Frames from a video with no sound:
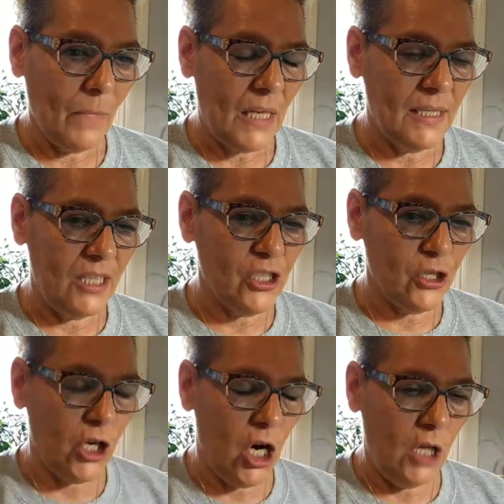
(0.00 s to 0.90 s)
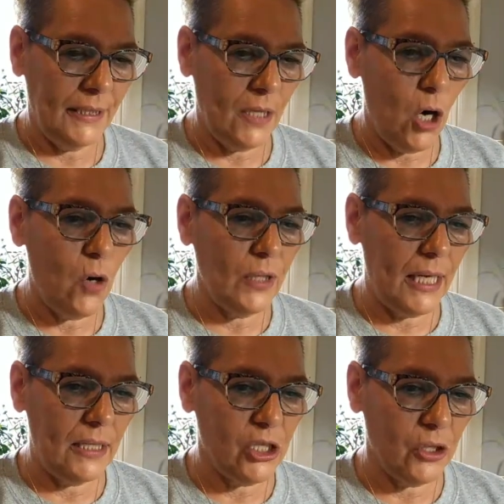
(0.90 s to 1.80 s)
Sister calling.
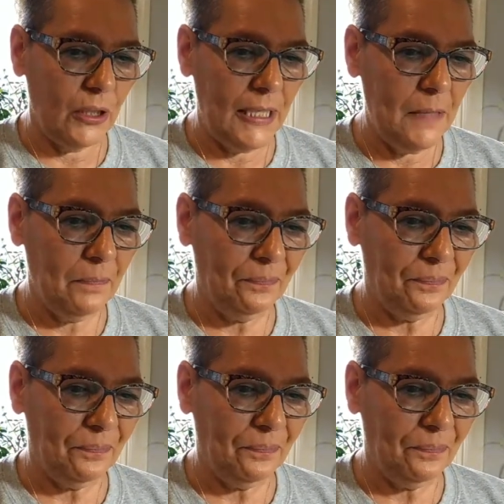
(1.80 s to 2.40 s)
Okay, Shirley.